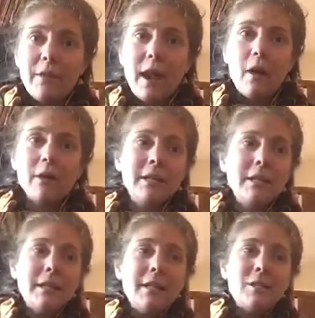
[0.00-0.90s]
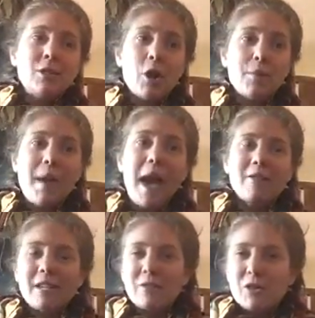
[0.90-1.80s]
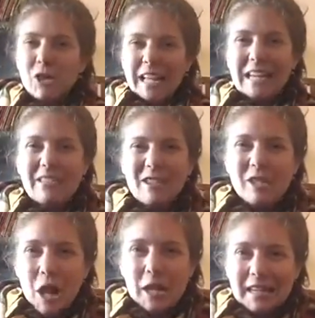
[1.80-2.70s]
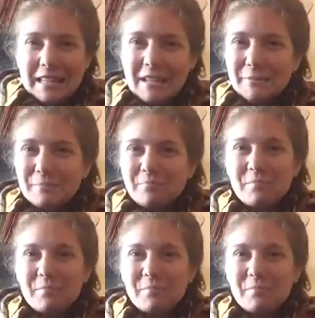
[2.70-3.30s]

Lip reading: And then I'll start pounding the chicken and the duck and